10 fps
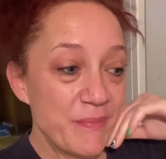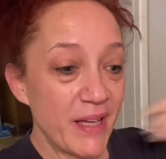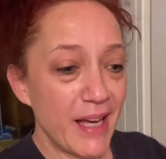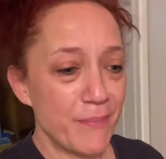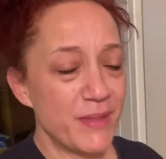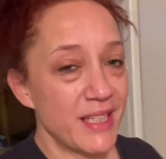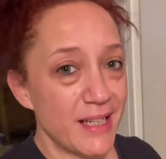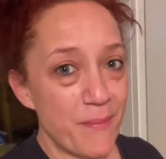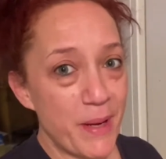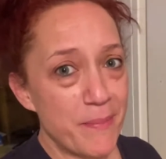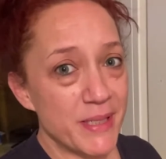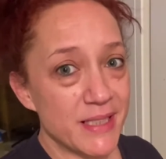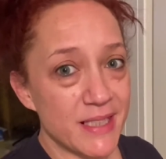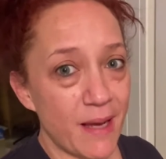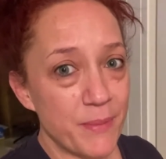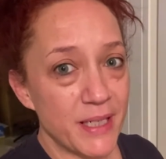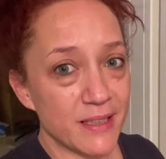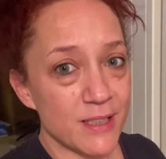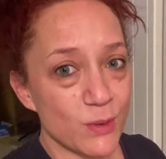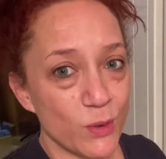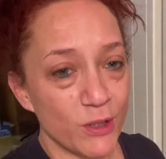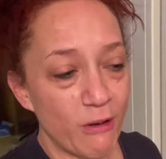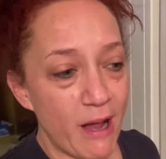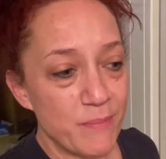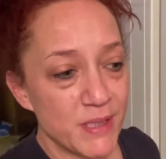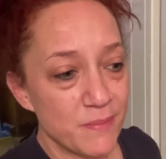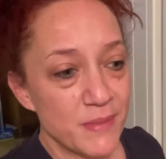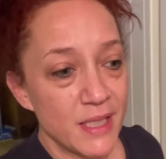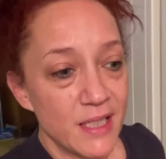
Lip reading: I'm thinking I might be stopping at the store to grab some